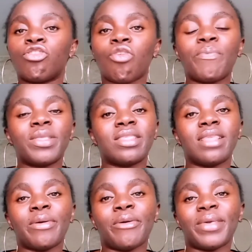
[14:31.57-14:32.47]
drop it
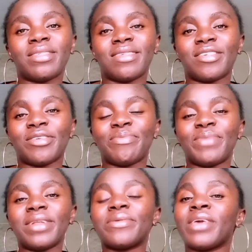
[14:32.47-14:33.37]
in the comment section
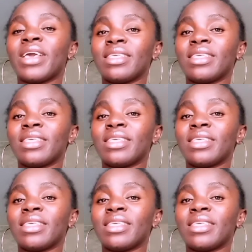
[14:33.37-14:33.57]
below.